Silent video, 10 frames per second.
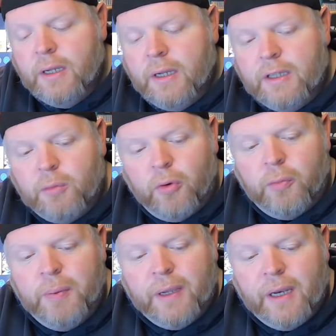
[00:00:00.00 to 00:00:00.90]
It's
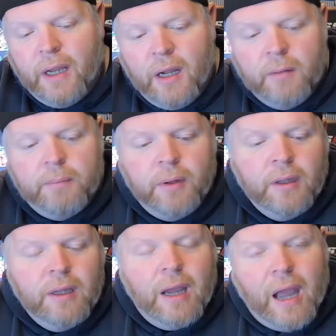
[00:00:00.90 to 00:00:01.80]
worth picking up.
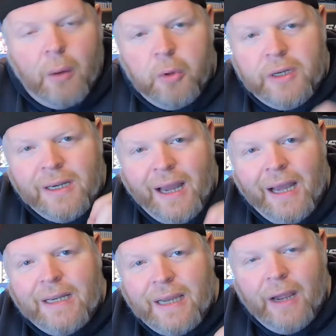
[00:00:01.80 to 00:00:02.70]
I would
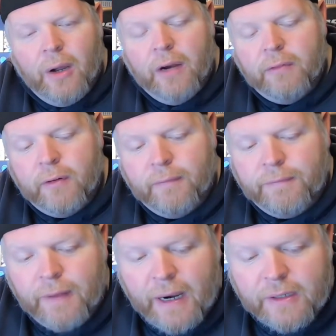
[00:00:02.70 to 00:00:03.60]
not, however,
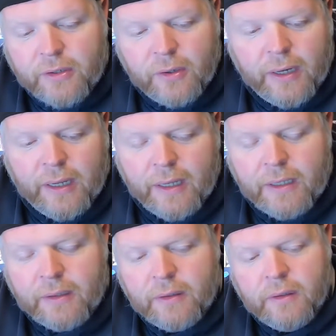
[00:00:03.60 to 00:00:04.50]
factor
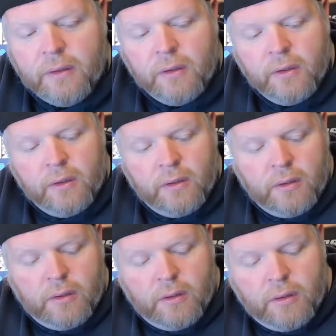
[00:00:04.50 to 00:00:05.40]
in
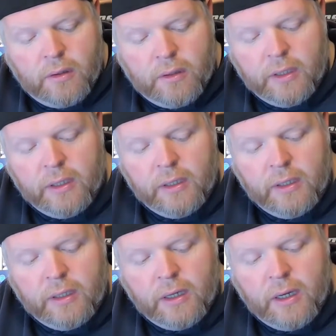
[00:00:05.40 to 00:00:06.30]

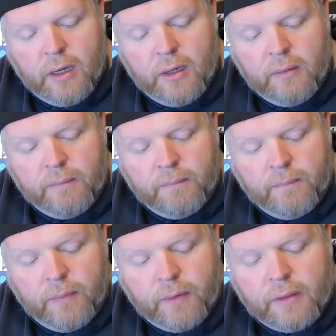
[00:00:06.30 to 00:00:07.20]
the
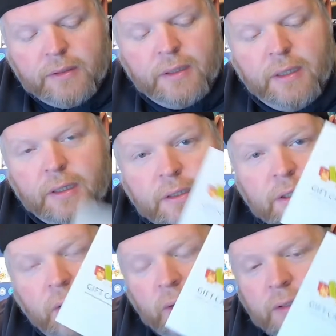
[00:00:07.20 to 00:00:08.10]
because this
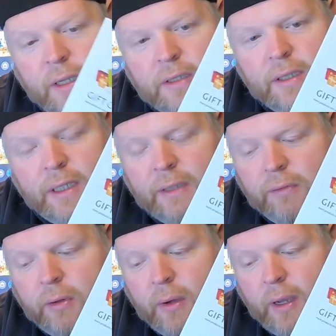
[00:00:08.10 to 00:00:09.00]
card says they give
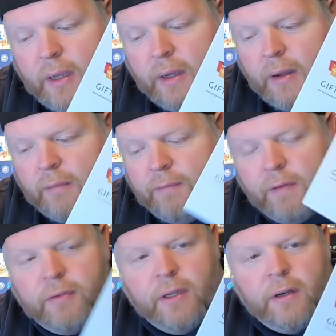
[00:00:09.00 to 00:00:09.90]
you a
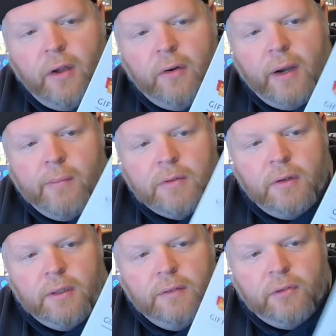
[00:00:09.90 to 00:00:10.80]
$15
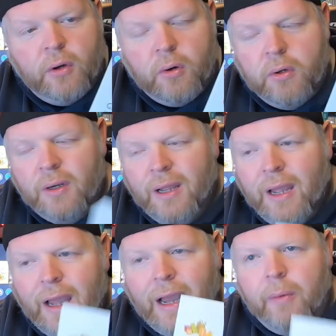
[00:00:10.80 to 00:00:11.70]
Amazon gift card.
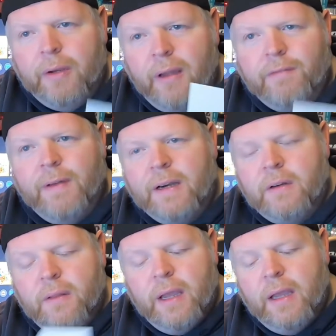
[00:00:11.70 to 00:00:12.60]
I would not
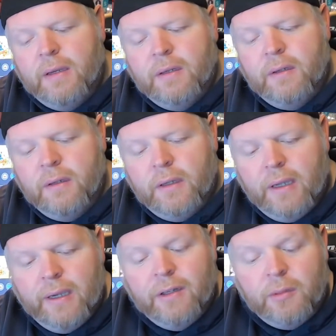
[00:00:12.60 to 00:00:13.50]
factor that
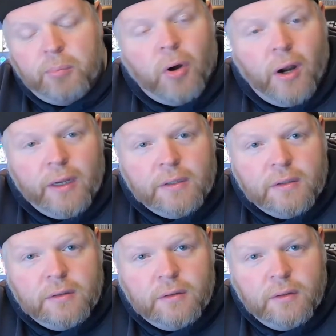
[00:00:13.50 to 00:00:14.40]
into the
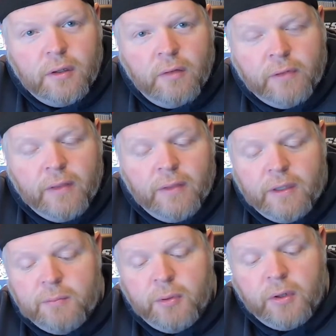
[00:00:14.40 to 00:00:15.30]
price of getting
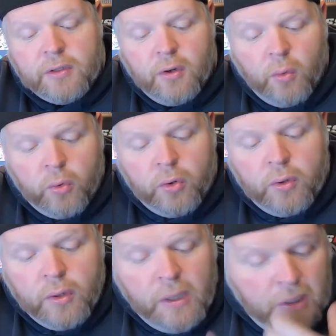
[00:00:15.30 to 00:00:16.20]
this, because in order
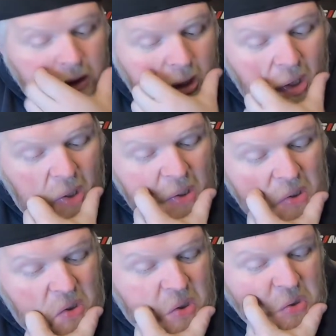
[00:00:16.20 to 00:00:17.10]

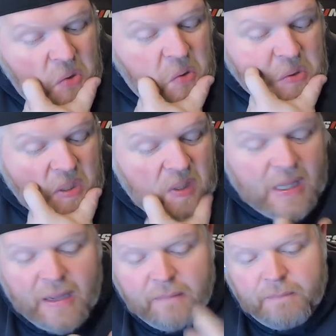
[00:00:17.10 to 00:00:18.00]
to get
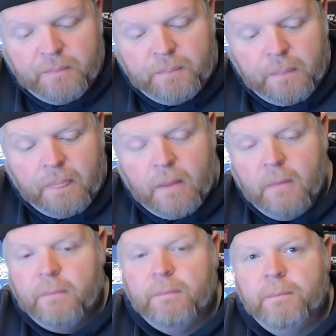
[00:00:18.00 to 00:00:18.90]
that
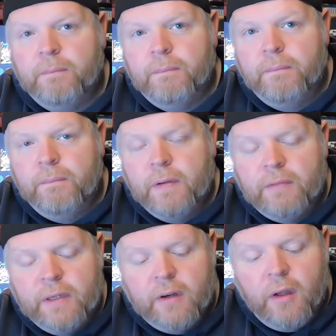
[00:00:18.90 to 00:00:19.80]

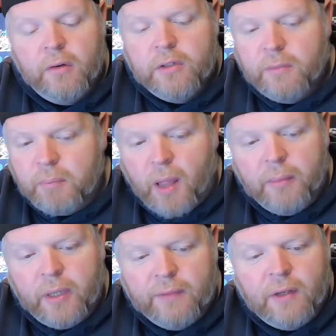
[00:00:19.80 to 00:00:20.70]
$15, you're
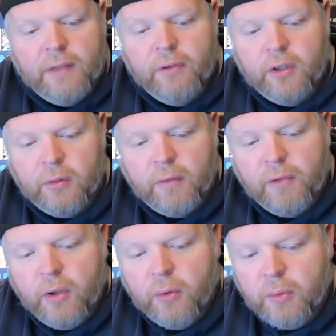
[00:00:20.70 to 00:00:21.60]
probably gonna have to leave a good
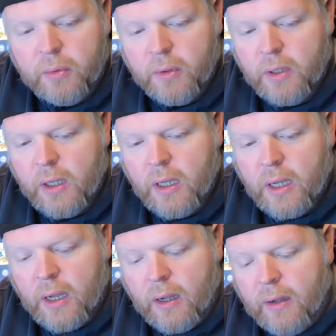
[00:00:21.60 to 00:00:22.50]
review.
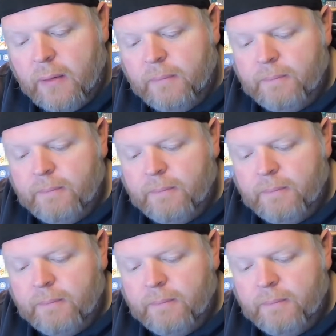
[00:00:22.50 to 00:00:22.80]
And